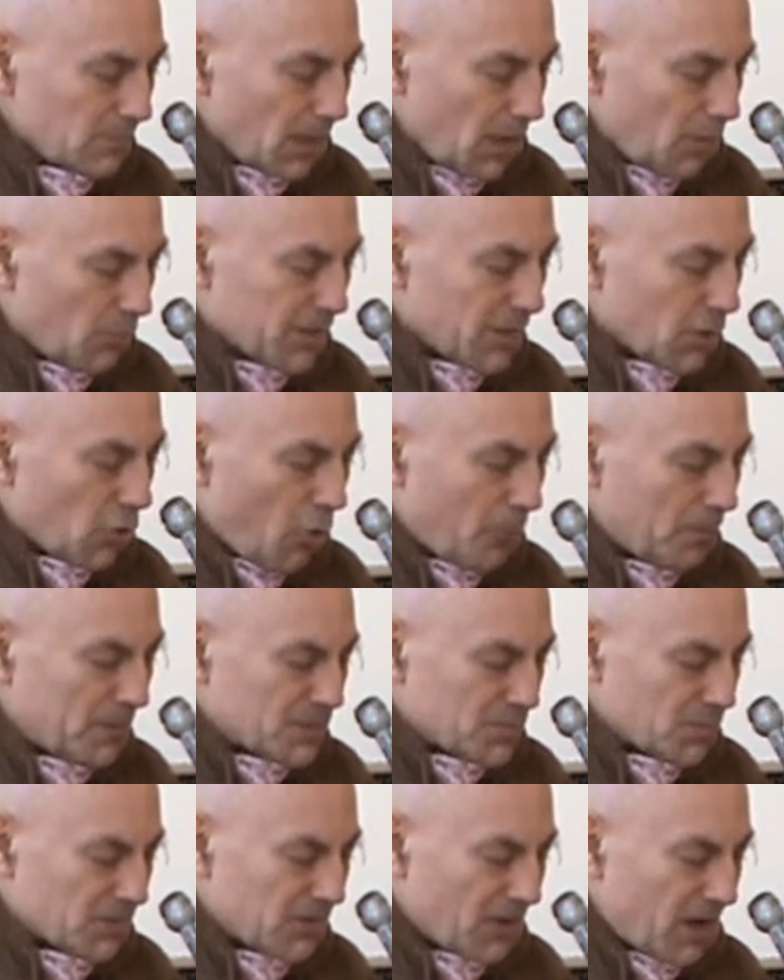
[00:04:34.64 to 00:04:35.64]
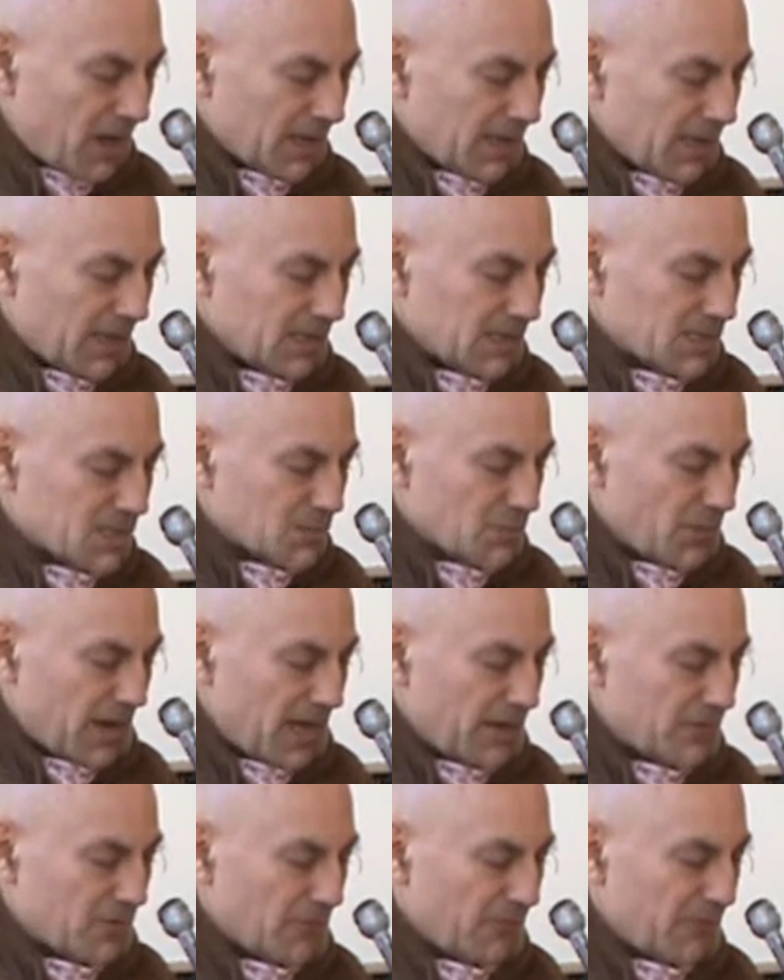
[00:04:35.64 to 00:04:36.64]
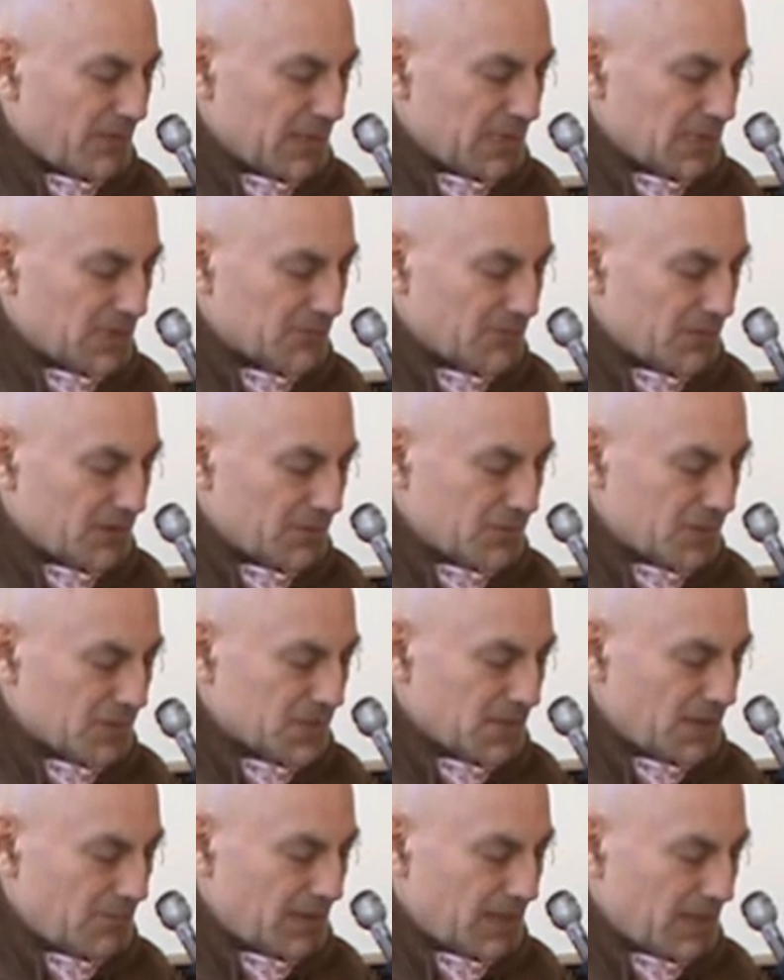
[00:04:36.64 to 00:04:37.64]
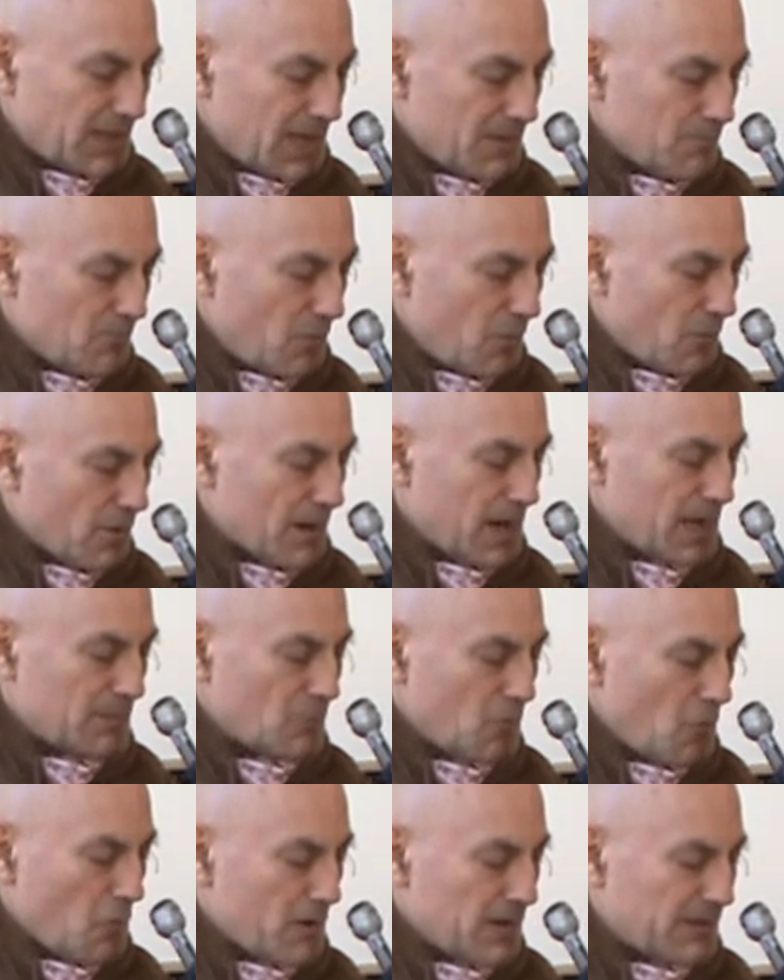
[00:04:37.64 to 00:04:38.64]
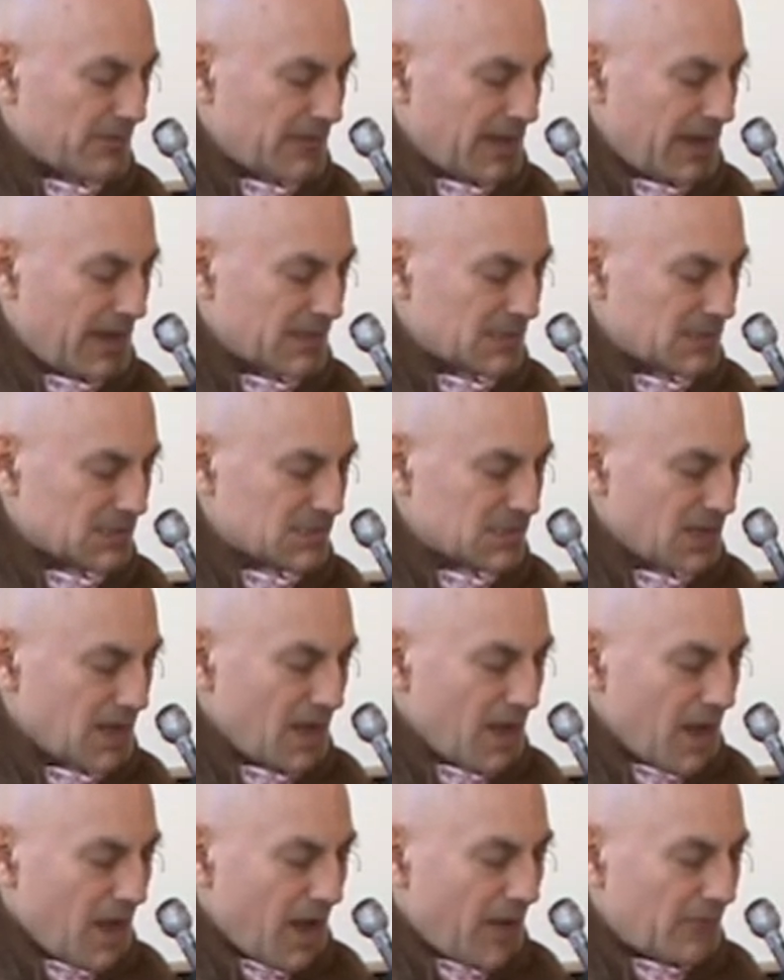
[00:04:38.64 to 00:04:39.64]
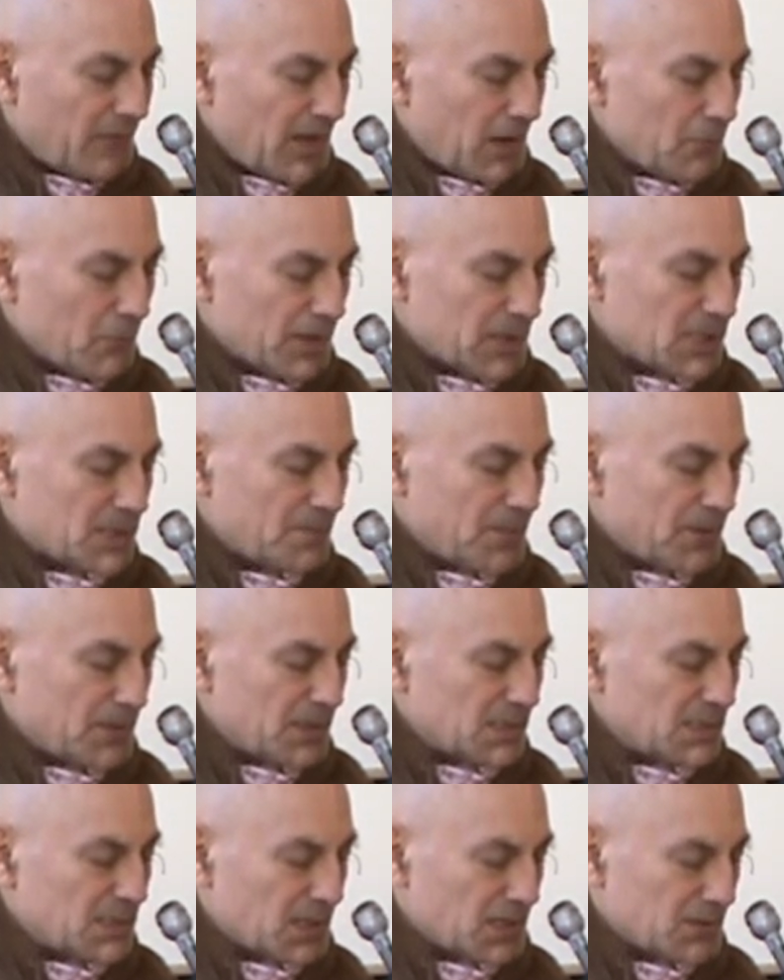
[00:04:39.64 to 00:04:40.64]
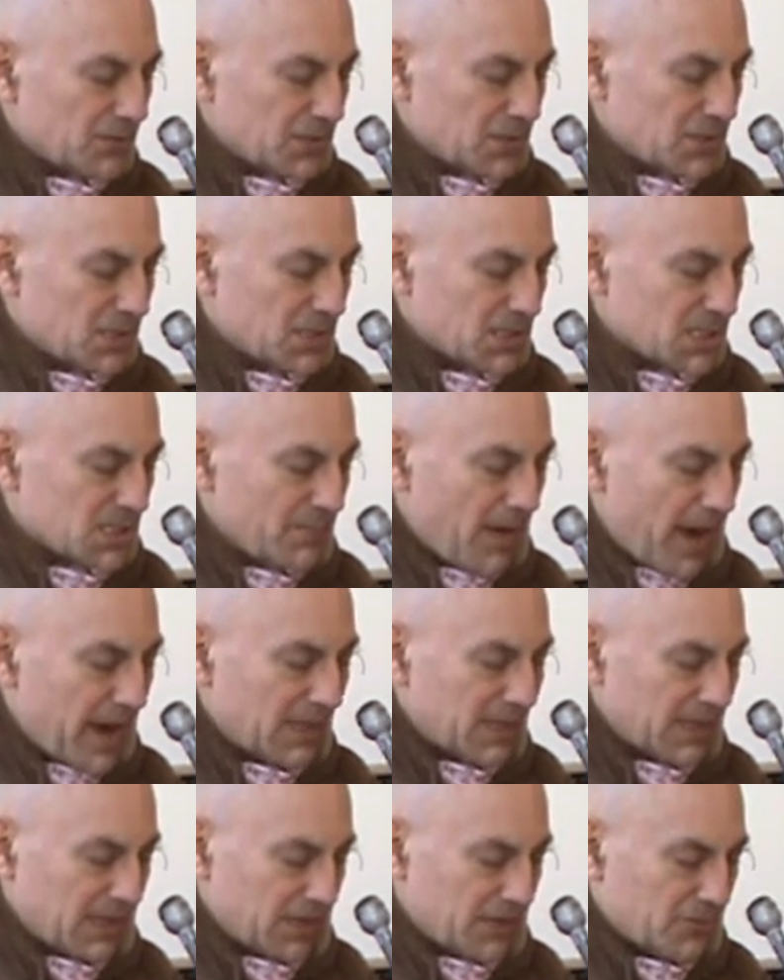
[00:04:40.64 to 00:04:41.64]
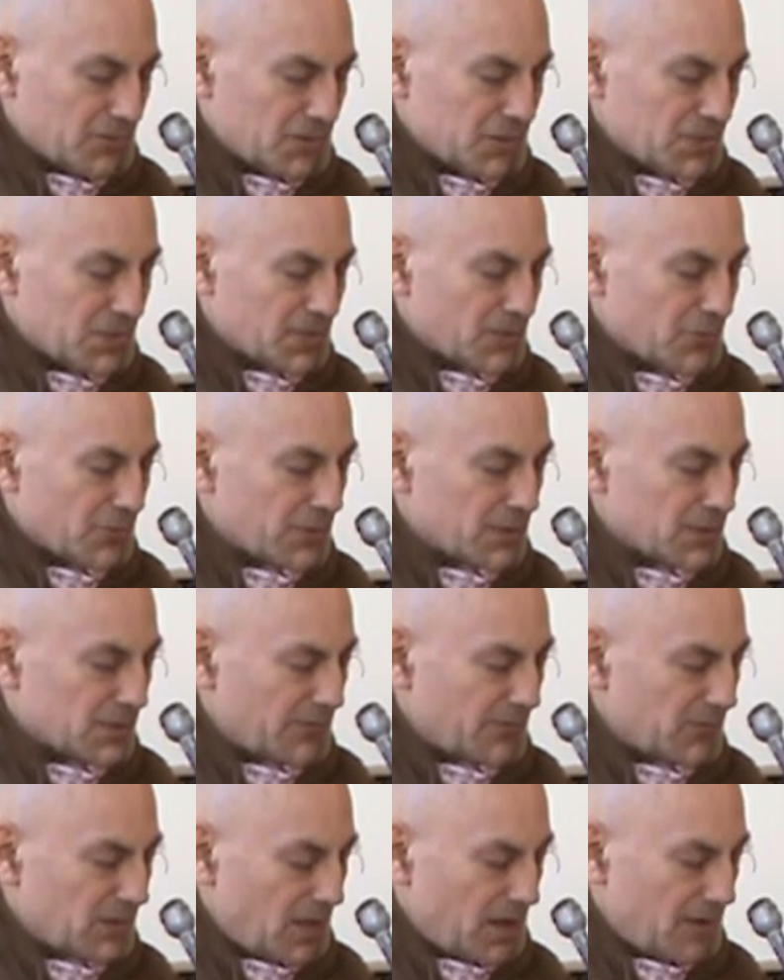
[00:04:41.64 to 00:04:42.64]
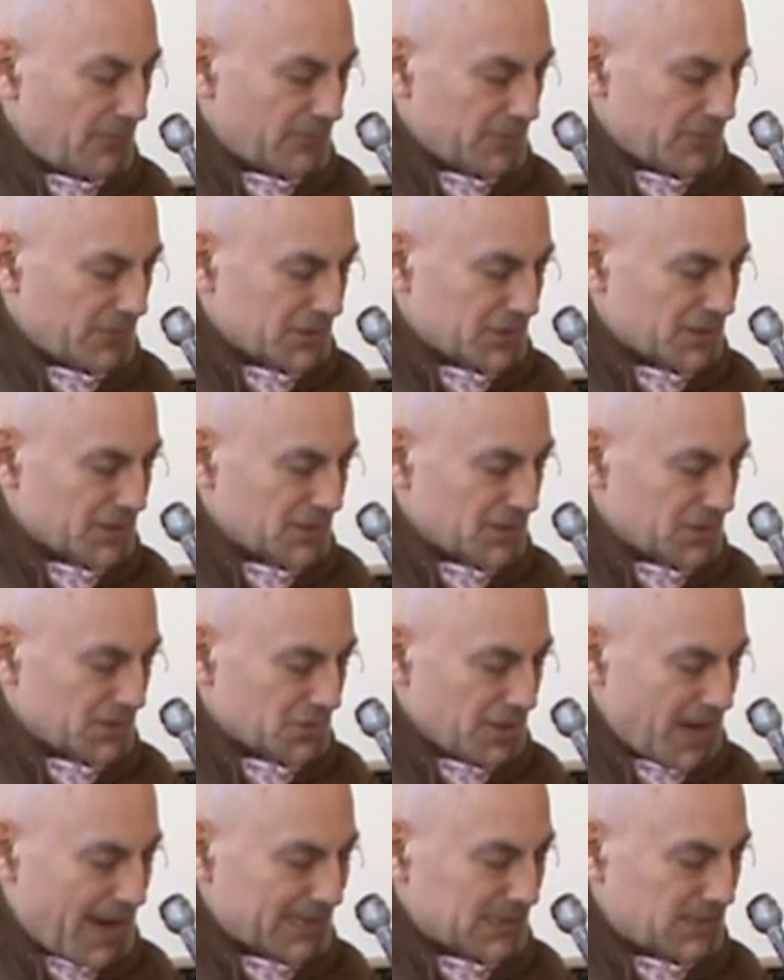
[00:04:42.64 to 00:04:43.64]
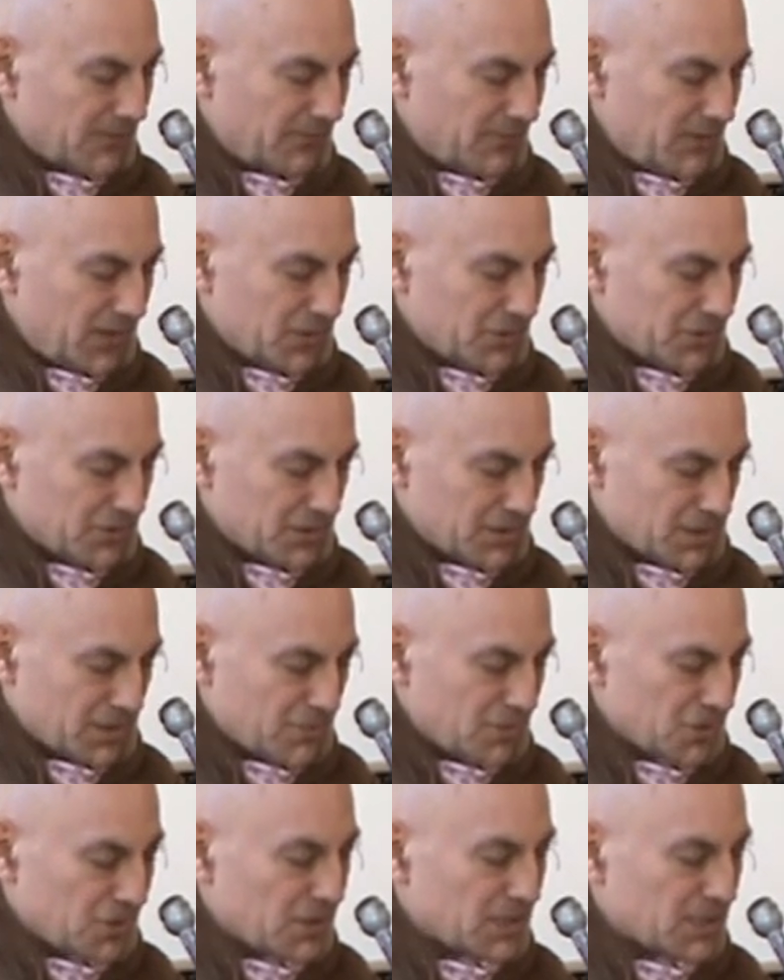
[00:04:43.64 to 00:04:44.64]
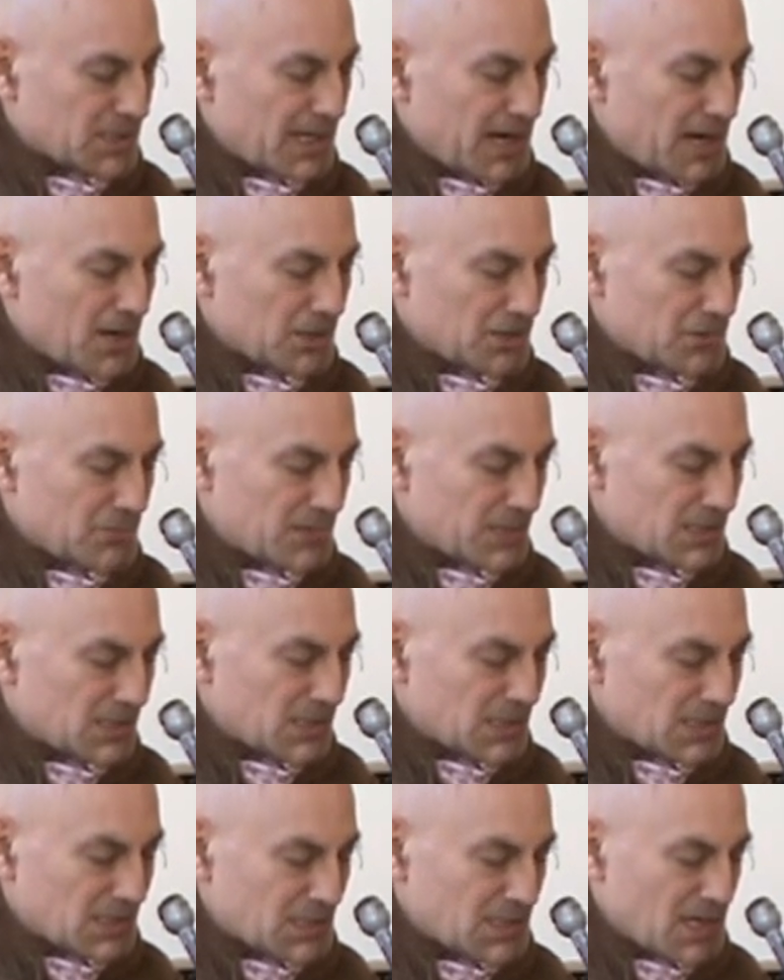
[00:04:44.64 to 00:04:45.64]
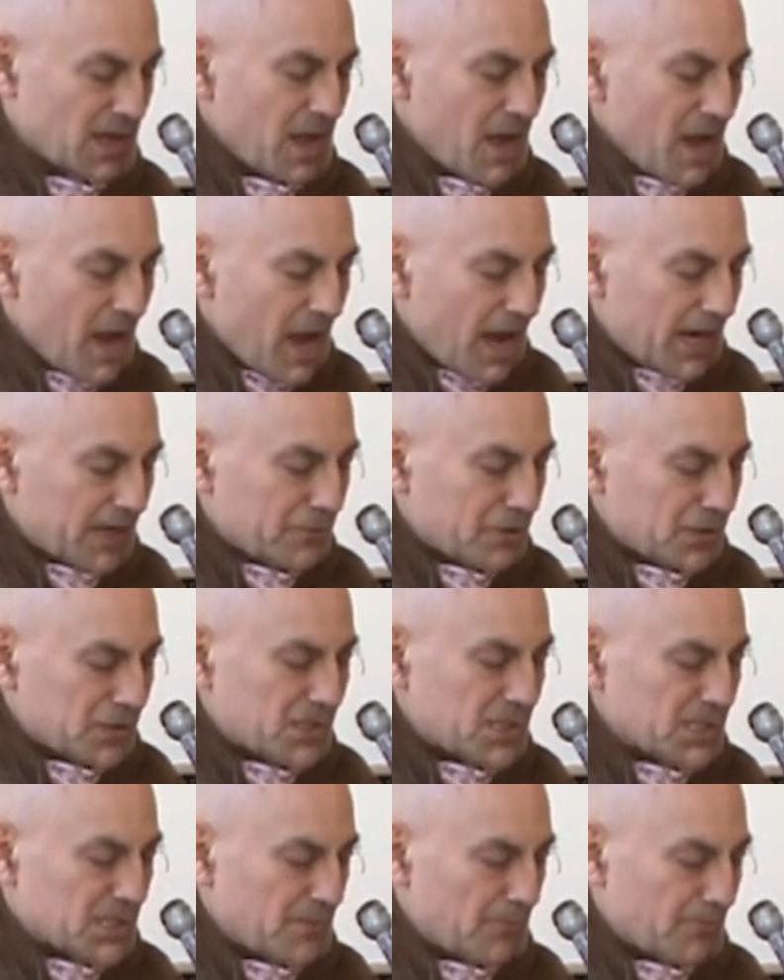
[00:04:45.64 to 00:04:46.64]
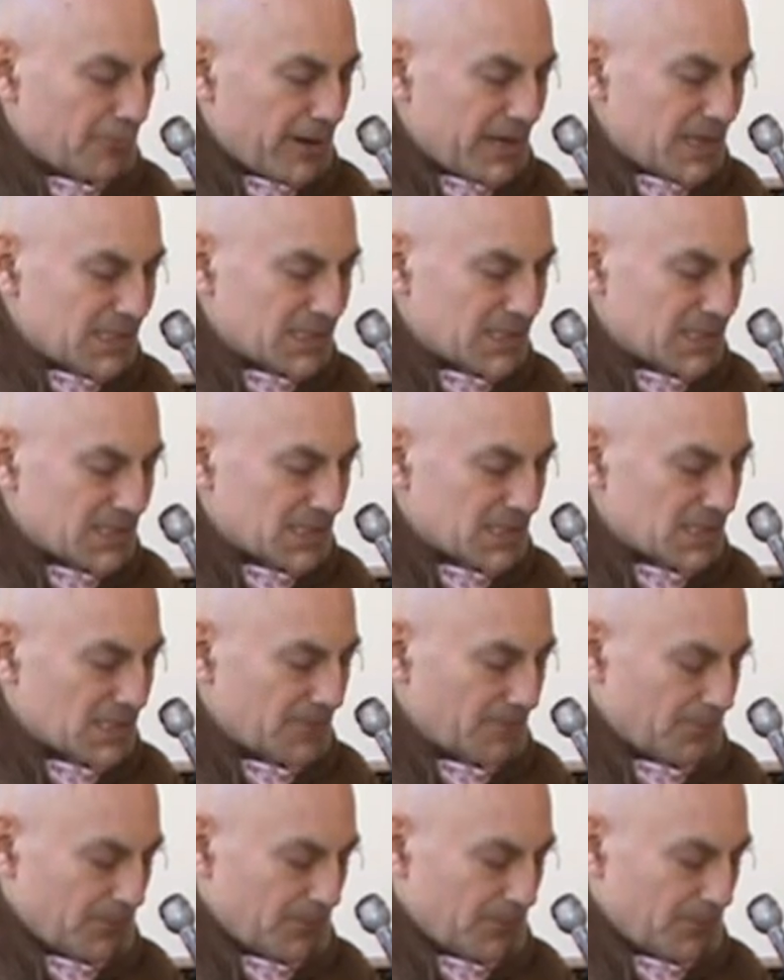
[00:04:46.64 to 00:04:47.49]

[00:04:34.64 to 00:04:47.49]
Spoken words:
When the gopis were talking in this way, their feelings for Krishna became more and more intense. And they were experiencing Krishna's smiling, Krishna's words of love, Krishna's attractive features, Krishna's characteristics, and Krishna's embraces.